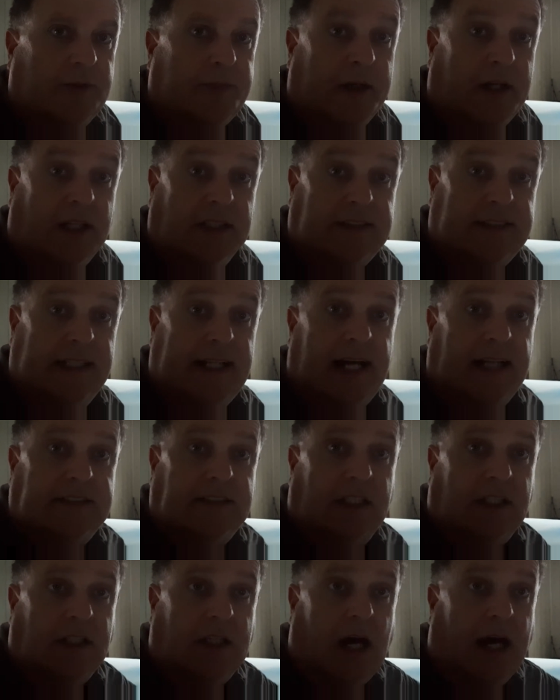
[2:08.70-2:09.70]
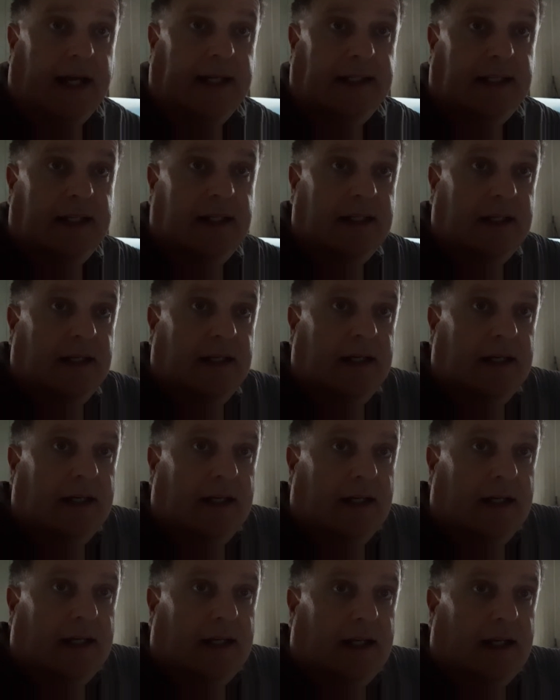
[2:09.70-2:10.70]
because it has a light
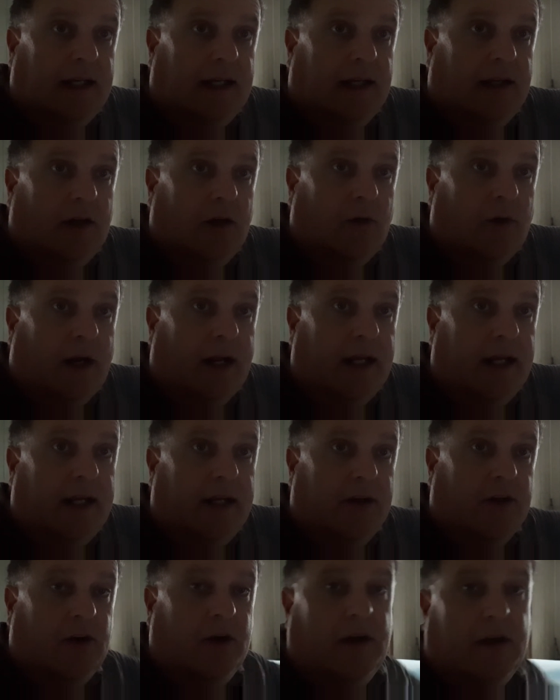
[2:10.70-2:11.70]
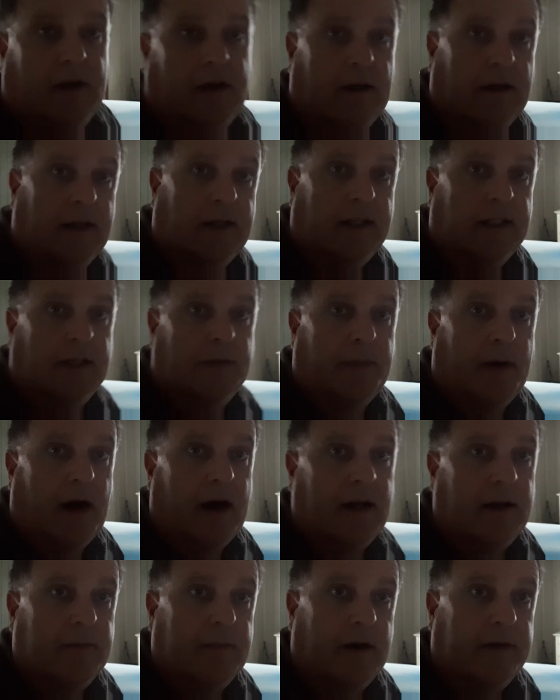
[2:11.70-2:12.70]
right here in the
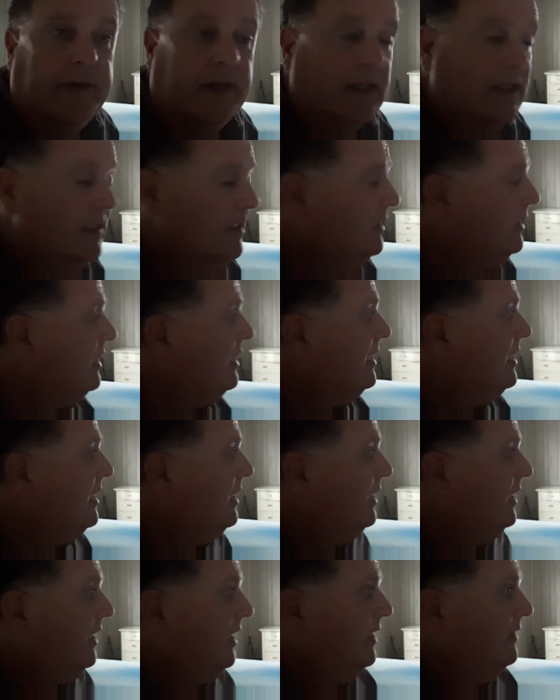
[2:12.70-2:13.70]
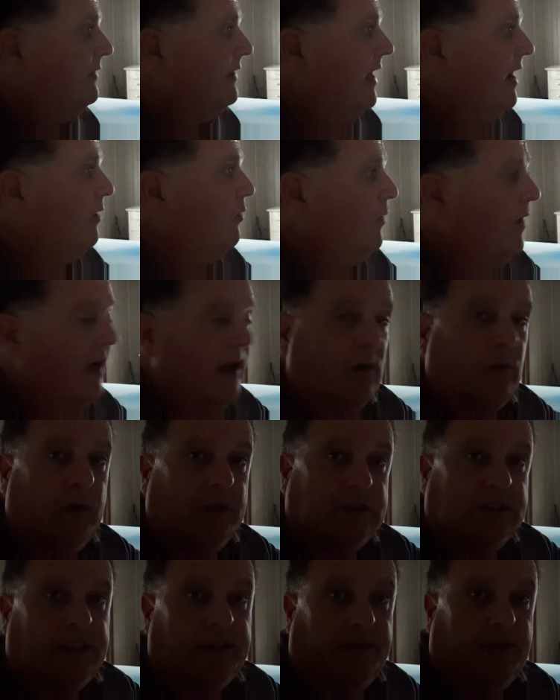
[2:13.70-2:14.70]
bottom of it. And that way,
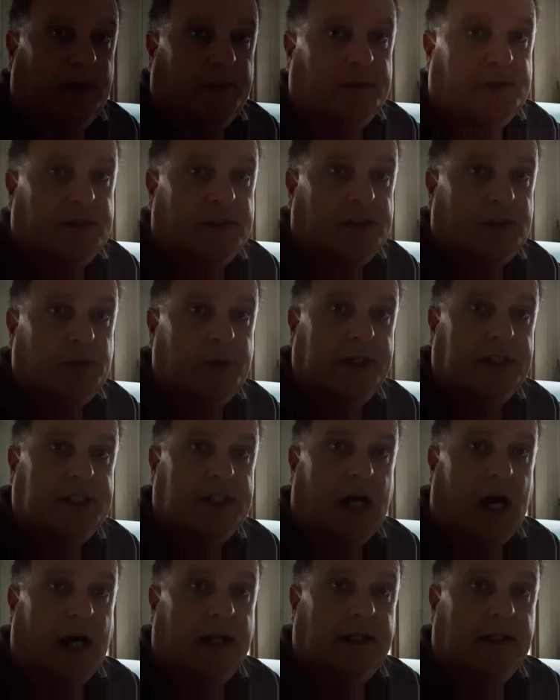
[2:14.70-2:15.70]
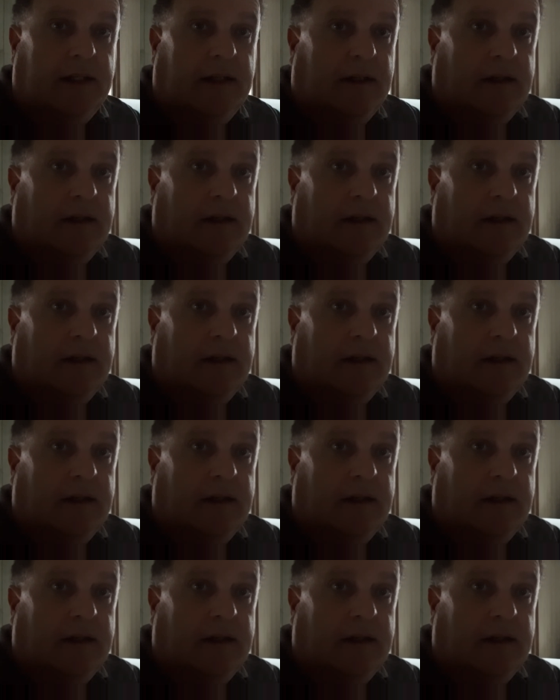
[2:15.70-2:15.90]
when she flips the switch on,